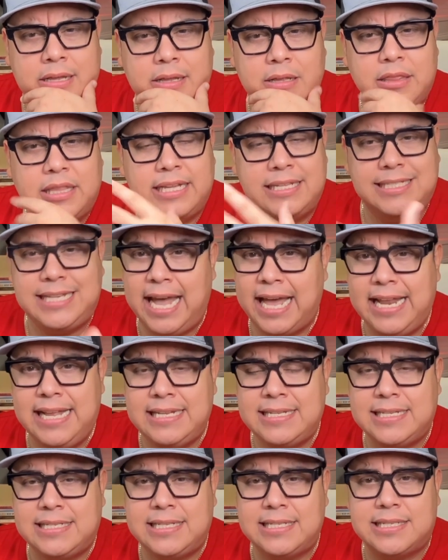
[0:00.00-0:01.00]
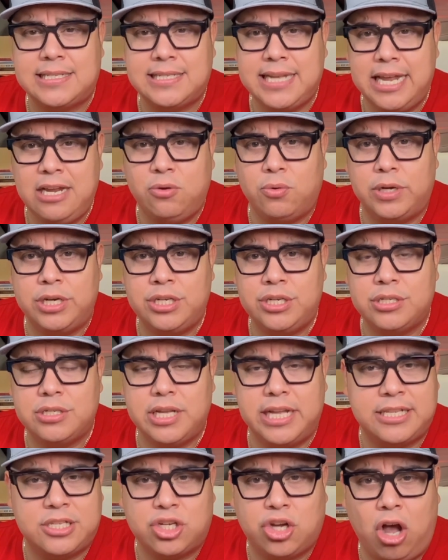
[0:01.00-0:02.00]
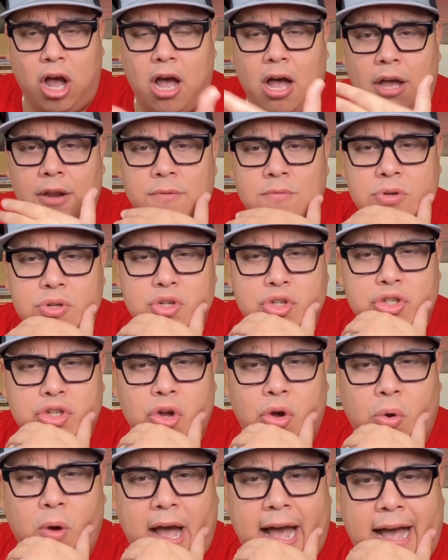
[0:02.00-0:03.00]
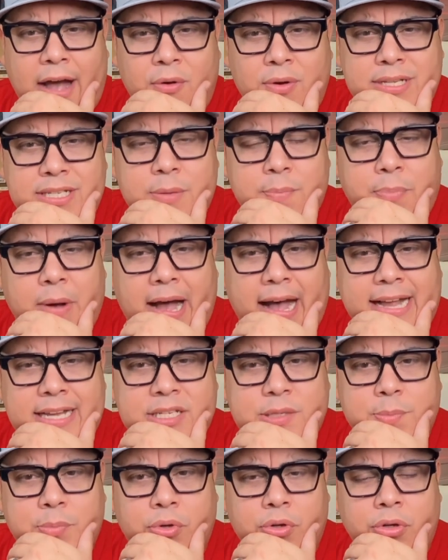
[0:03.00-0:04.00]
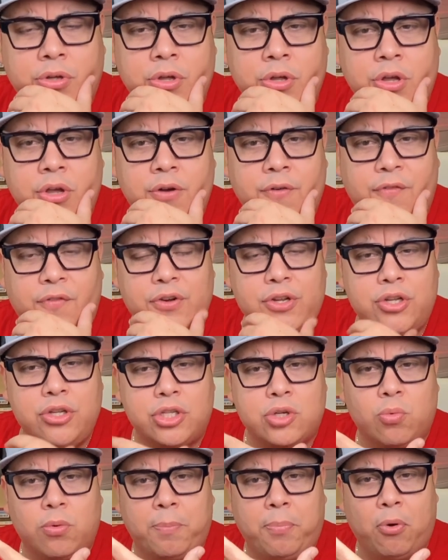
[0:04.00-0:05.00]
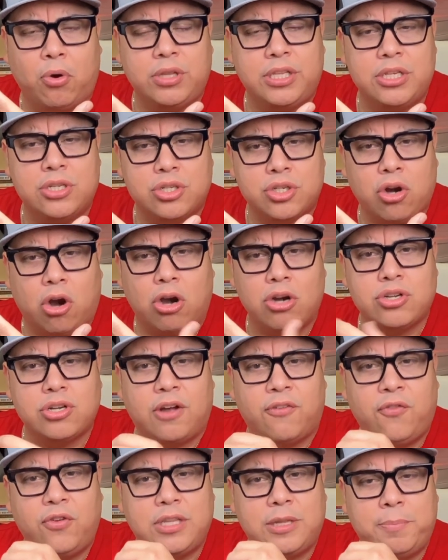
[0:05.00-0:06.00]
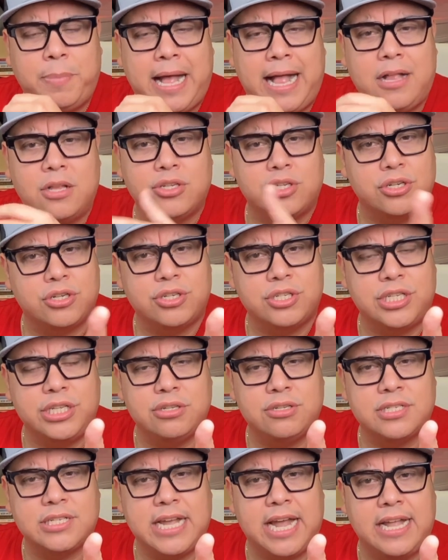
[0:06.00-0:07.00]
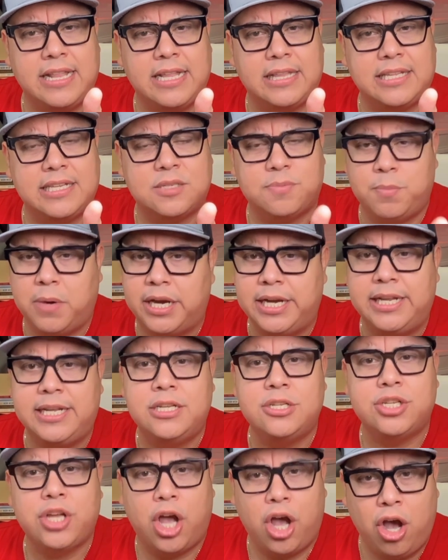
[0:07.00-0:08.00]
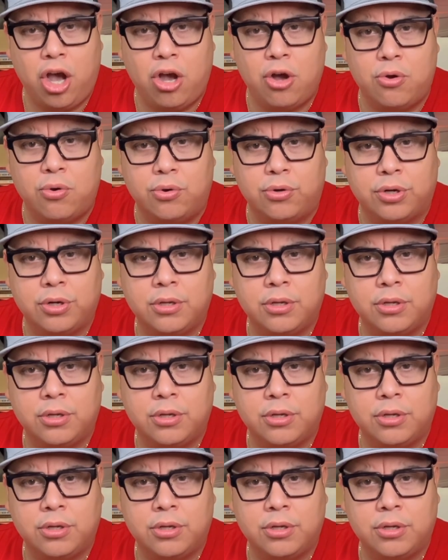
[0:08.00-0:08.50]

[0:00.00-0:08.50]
The debt is extinguished, it's gone, so how is it possible for you to report this charge off with the balance? You're still saying that this money is owed.